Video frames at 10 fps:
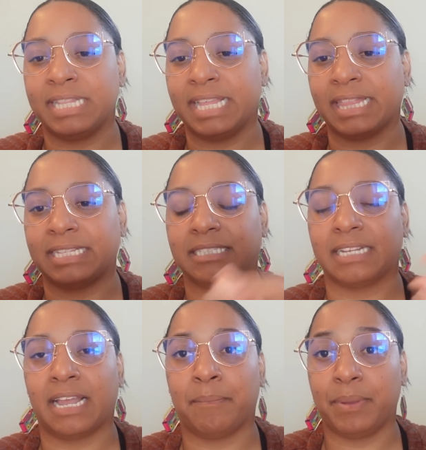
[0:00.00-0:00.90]
things that's
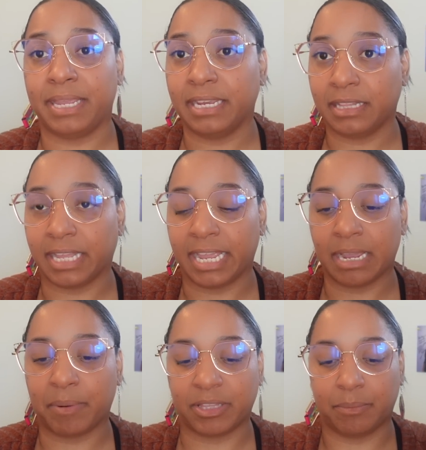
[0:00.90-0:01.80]
appealing
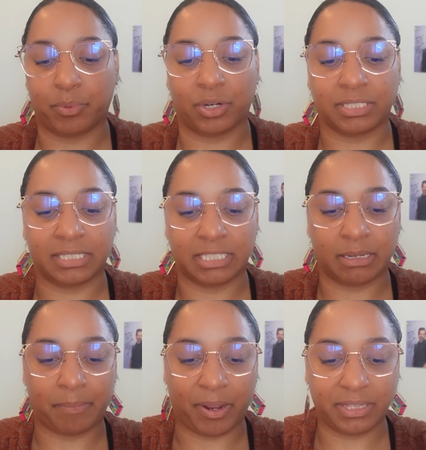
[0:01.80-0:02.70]
about the Boox is it's
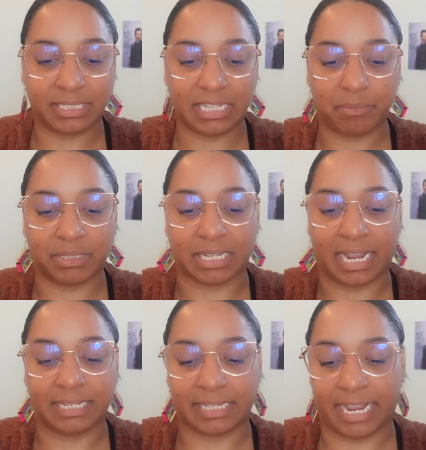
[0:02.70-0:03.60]
about the same
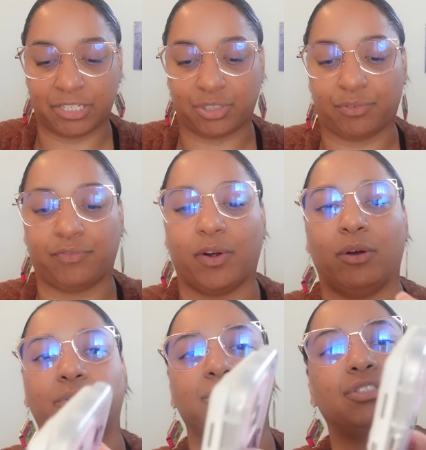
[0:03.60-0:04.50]
size as your
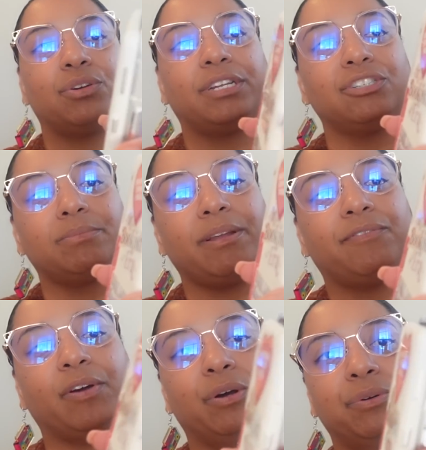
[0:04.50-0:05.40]
phone. So here's my
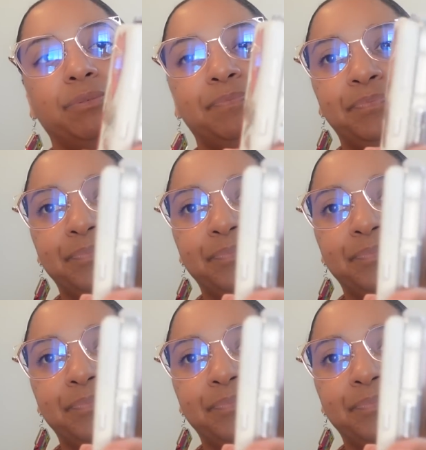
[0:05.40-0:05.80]
phone.